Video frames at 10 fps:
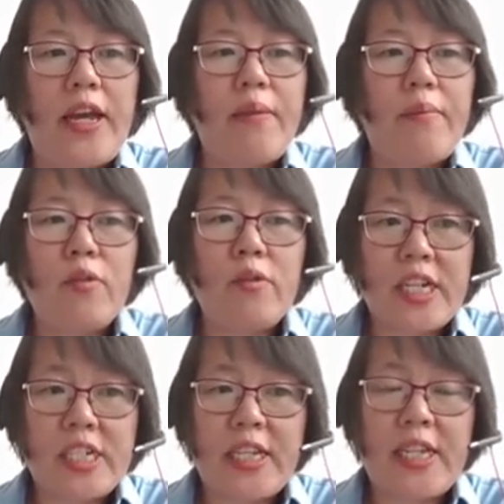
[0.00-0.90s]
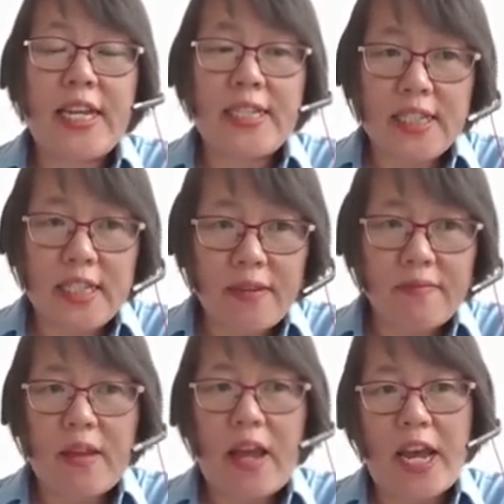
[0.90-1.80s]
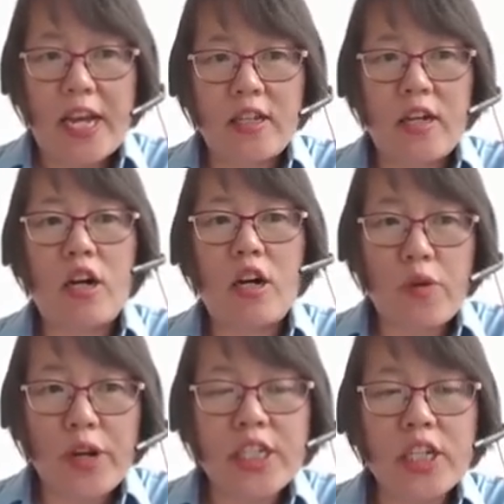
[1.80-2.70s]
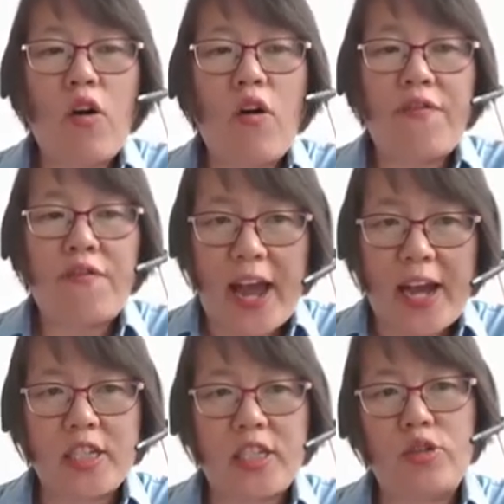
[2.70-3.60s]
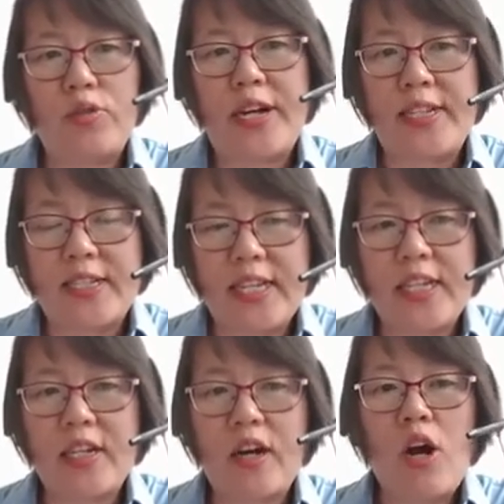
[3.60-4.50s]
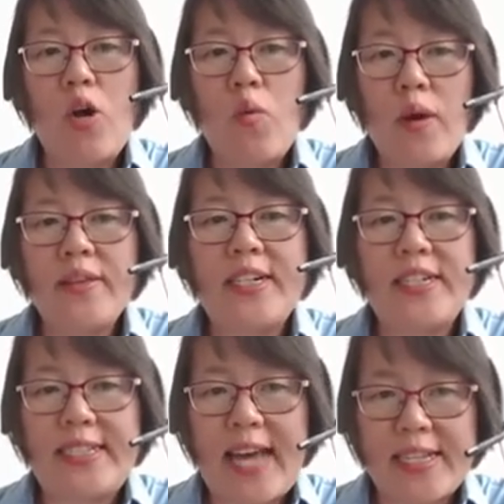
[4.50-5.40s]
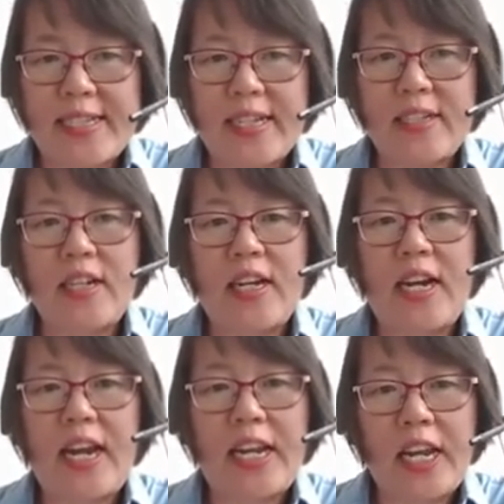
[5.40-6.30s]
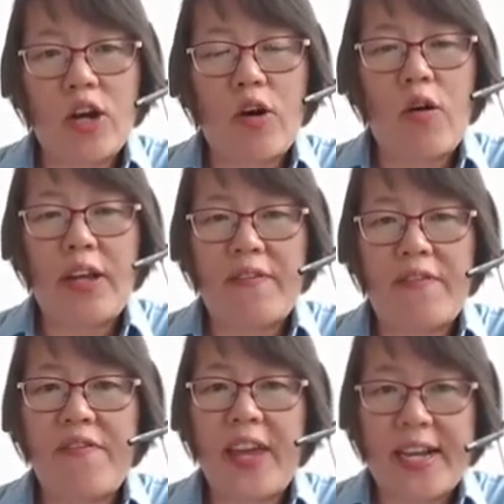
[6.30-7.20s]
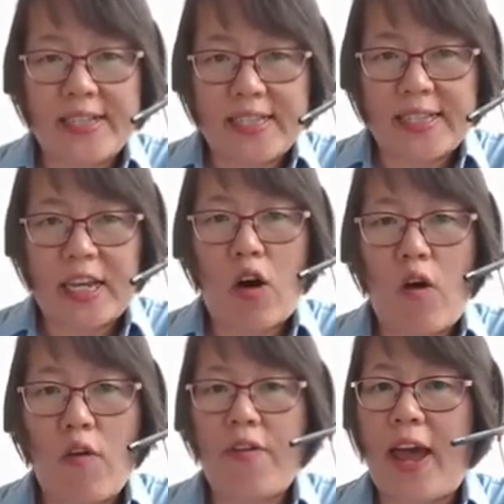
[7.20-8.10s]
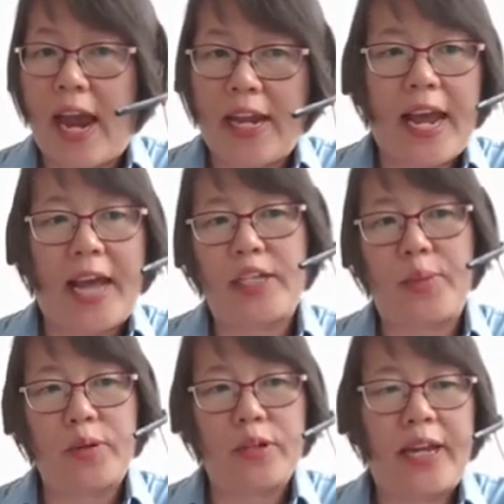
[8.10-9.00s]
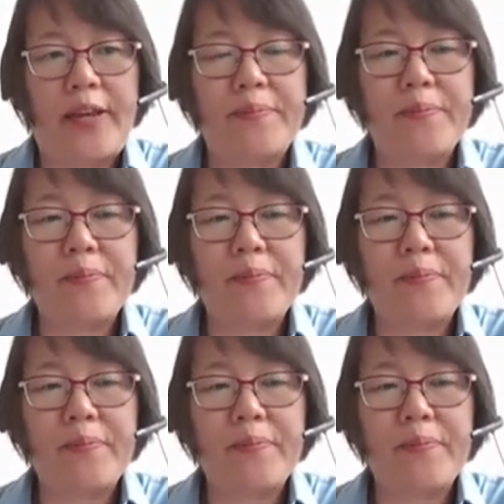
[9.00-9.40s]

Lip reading: Immunogenicity is a critical factor to consider when assessing the clinical efficacy of any antibody.